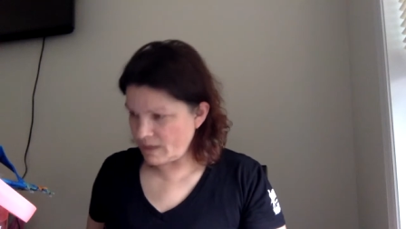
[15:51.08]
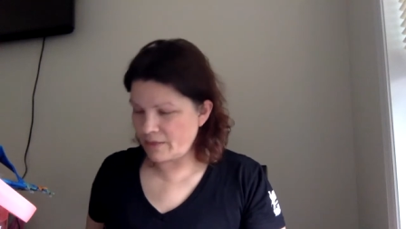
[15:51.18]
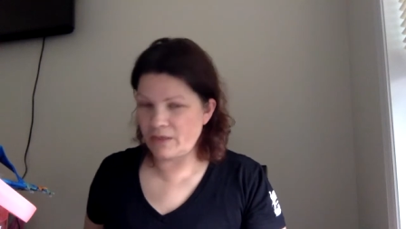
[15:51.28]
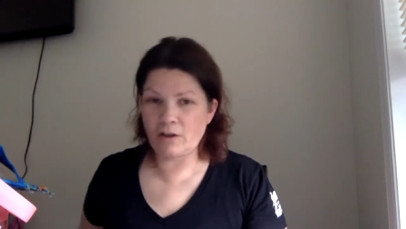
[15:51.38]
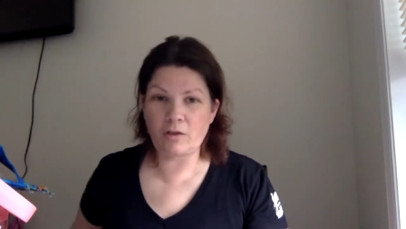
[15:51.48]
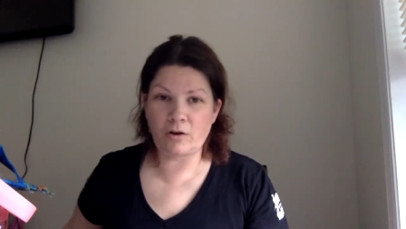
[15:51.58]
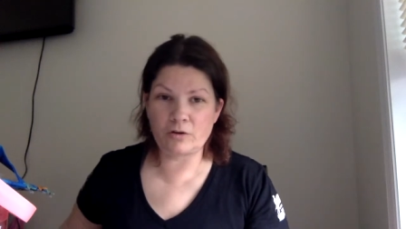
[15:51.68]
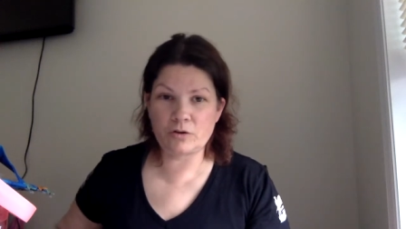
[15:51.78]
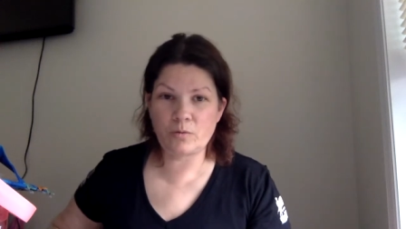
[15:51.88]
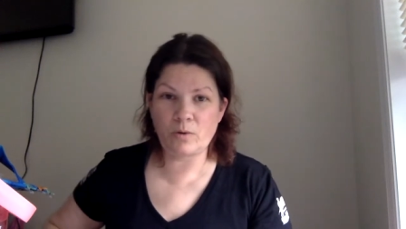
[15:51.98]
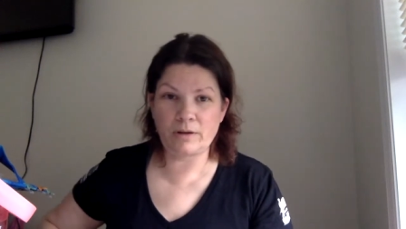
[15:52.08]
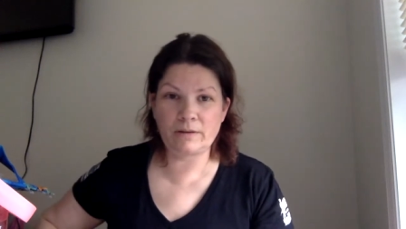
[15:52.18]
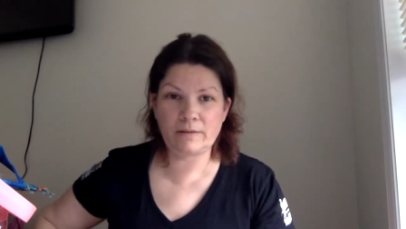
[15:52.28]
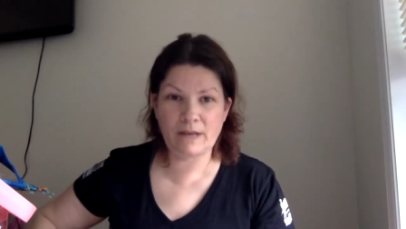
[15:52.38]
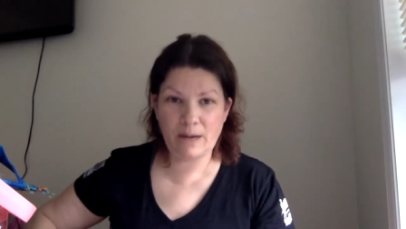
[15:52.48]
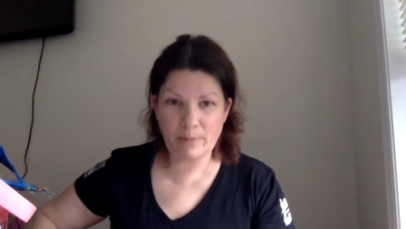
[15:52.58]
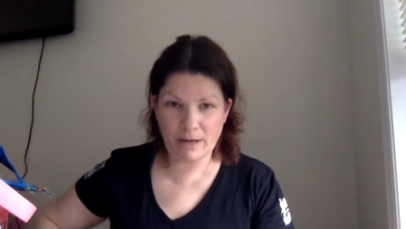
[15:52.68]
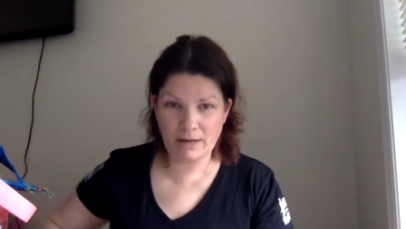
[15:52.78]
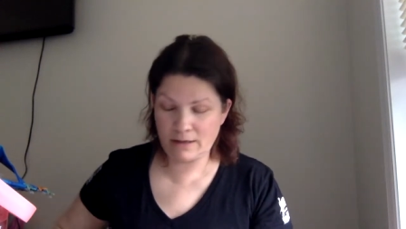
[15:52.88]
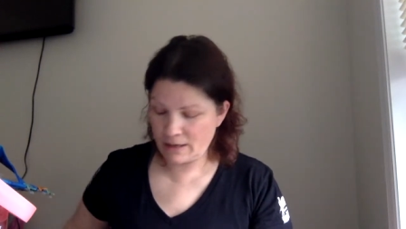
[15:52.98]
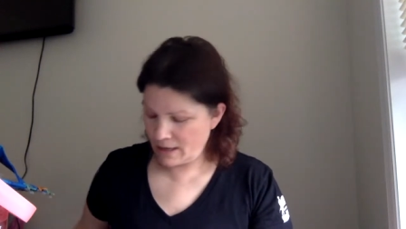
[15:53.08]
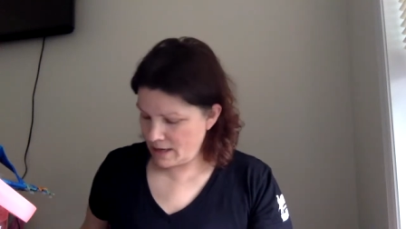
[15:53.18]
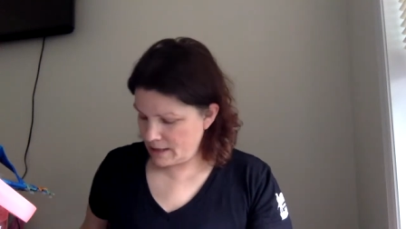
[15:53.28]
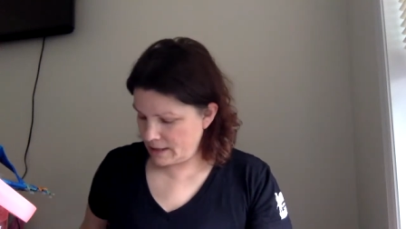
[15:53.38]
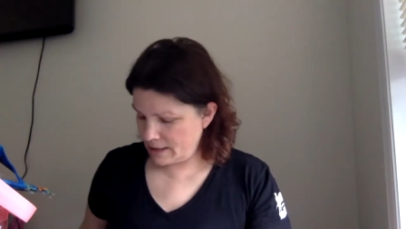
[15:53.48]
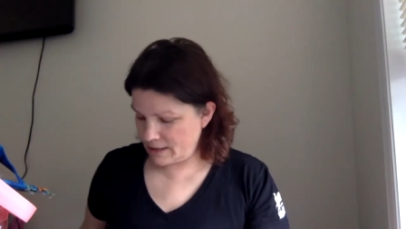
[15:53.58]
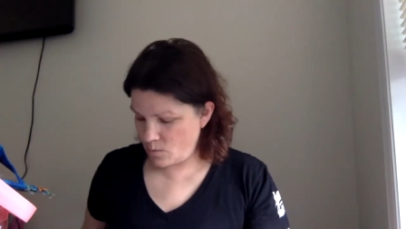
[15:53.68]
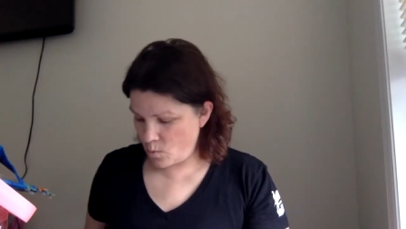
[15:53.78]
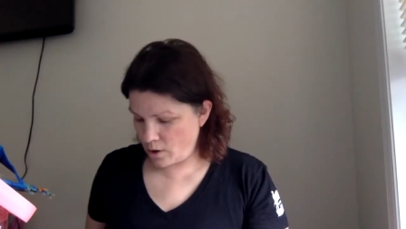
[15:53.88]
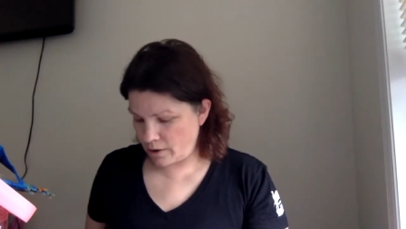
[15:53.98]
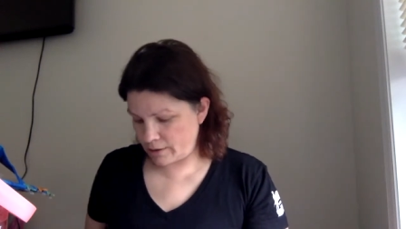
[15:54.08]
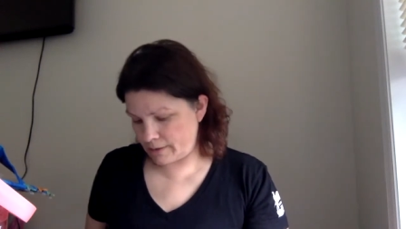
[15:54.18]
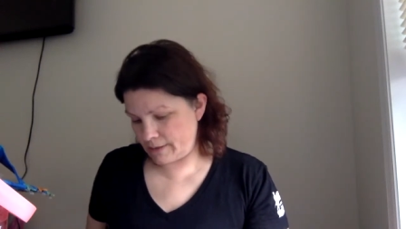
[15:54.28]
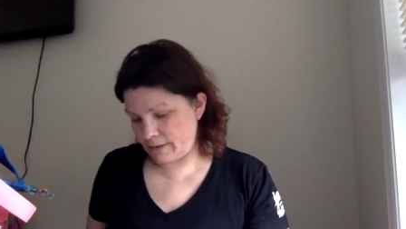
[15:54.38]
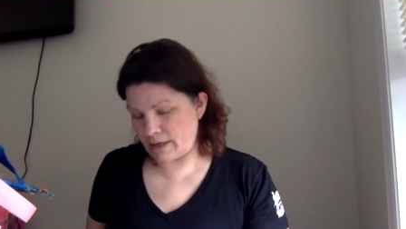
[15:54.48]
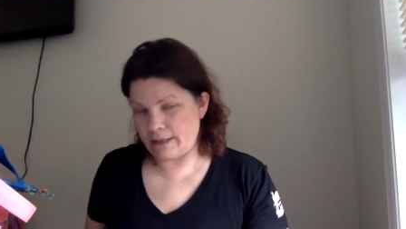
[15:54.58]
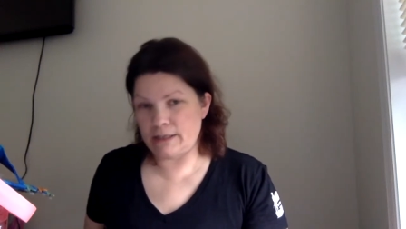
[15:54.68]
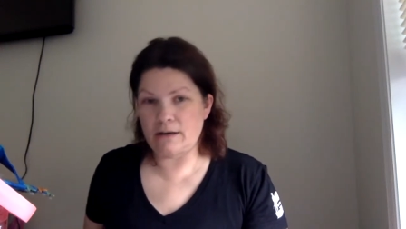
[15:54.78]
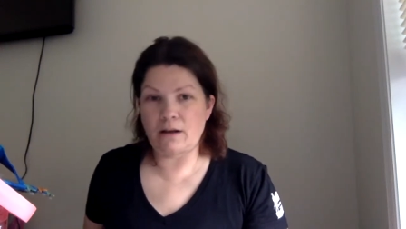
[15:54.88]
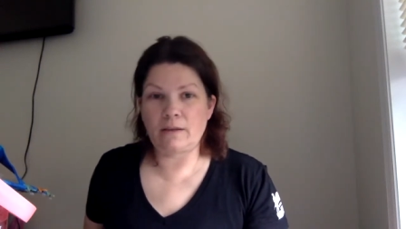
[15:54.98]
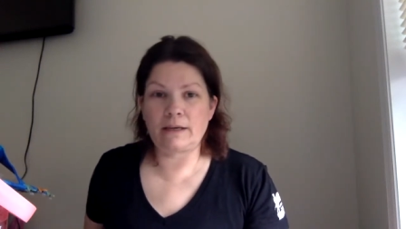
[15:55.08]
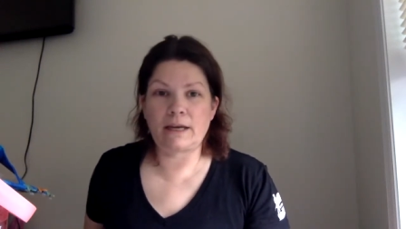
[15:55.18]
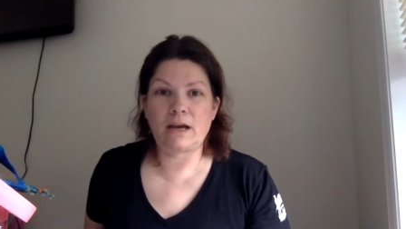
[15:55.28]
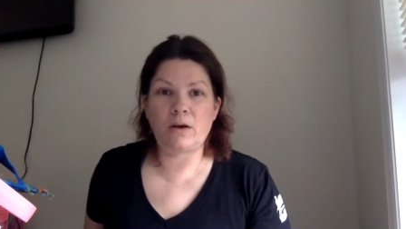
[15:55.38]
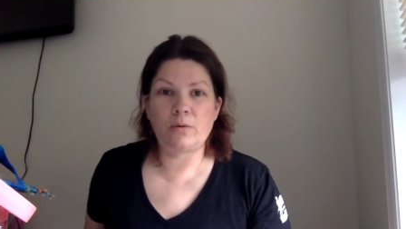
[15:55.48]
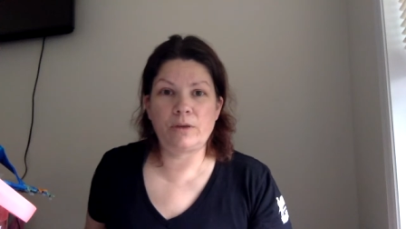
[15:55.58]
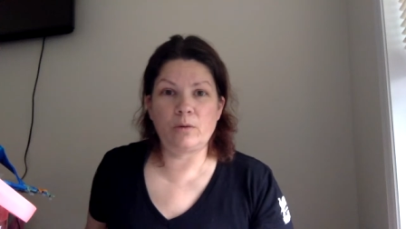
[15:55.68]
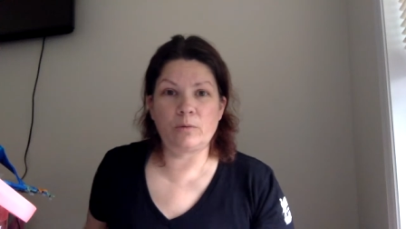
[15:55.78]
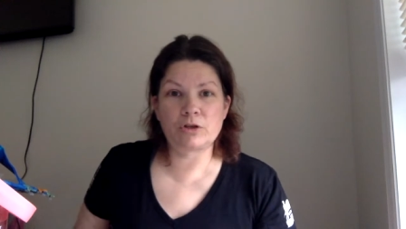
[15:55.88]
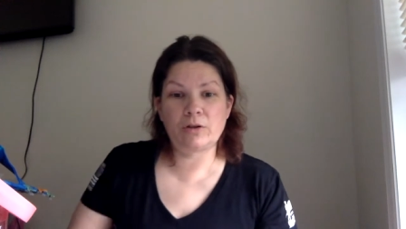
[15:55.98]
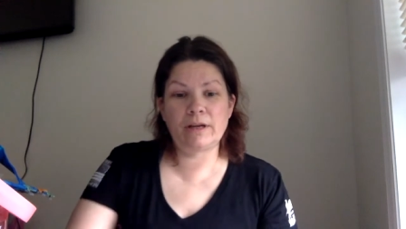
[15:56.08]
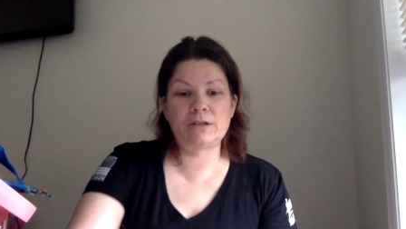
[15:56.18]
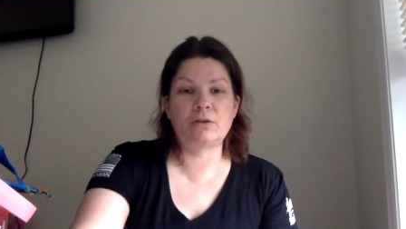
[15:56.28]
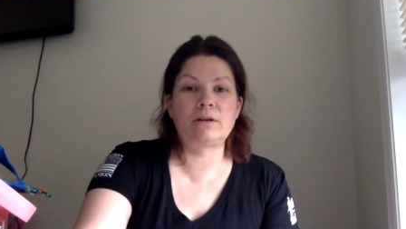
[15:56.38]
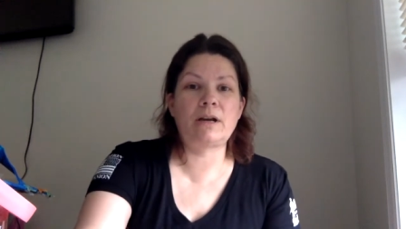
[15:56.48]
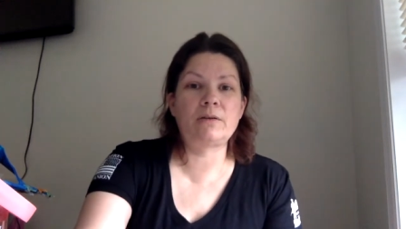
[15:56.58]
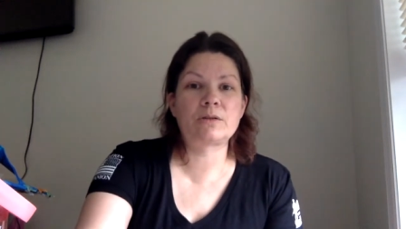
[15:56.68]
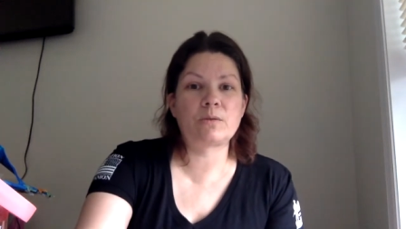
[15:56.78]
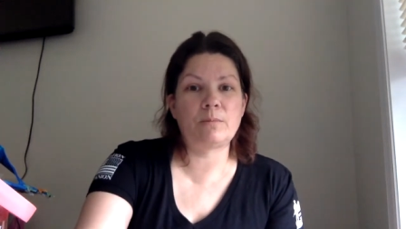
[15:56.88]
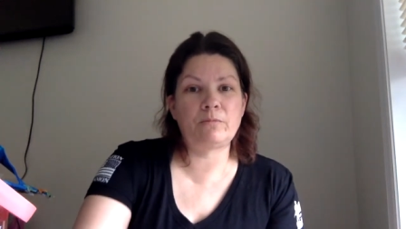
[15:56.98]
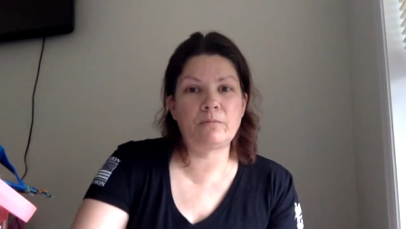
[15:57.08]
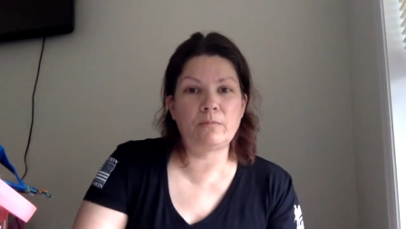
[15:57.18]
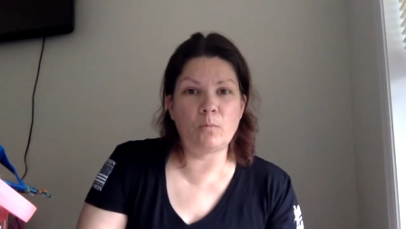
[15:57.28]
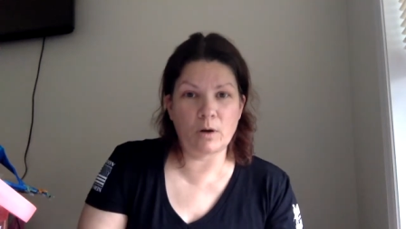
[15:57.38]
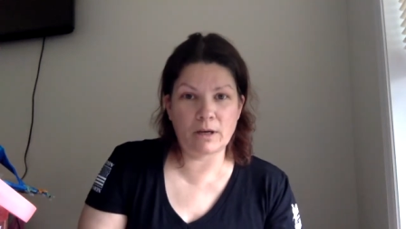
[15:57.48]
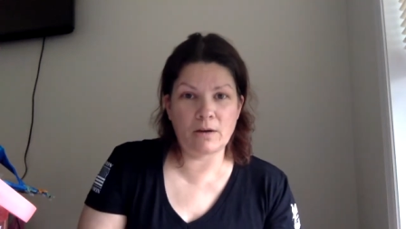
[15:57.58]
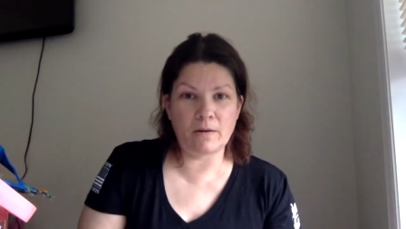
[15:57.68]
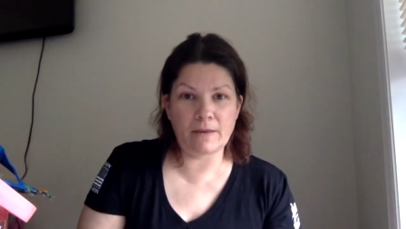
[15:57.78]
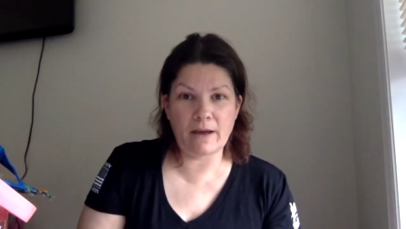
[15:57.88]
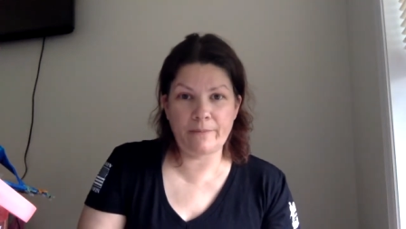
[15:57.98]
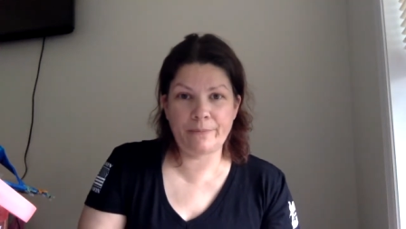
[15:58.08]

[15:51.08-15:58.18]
The larger one that I made is in works. I did not like how the original had turned out, so I'm working on that.